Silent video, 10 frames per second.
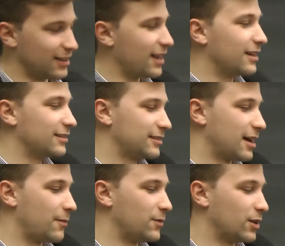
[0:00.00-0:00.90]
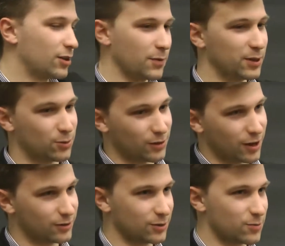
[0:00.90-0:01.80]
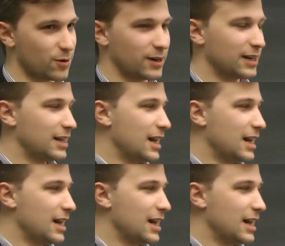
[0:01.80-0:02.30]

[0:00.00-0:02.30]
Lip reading: Yeah. I'm not gonna be too long. Don't worry.